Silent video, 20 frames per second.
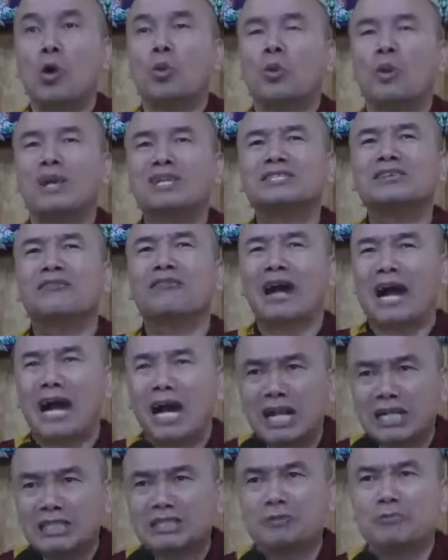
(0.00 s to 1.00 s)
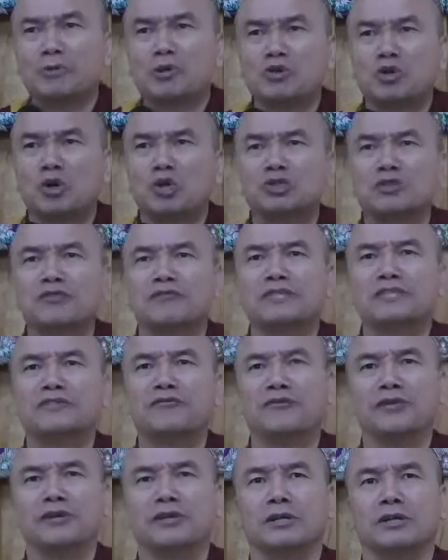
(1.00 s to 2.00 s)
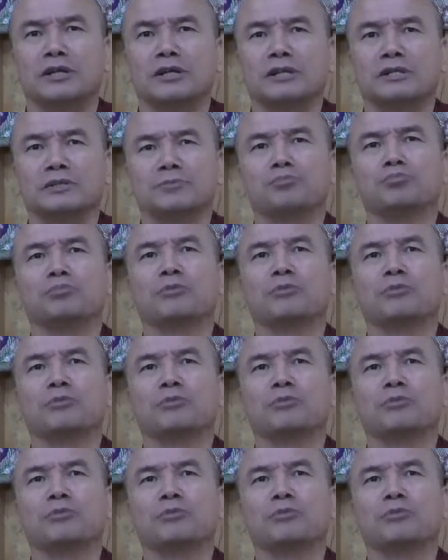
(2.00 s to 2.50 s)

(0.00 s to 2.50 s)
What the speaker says: what is the ultimate cause of this fear?